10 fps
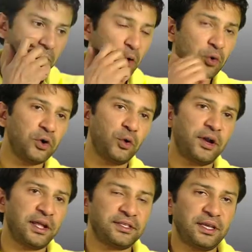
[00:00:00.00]
Don't do
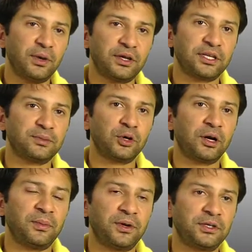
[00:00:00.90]
it, I'd say, because that's more
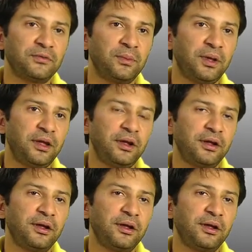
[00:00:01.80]
competition for me.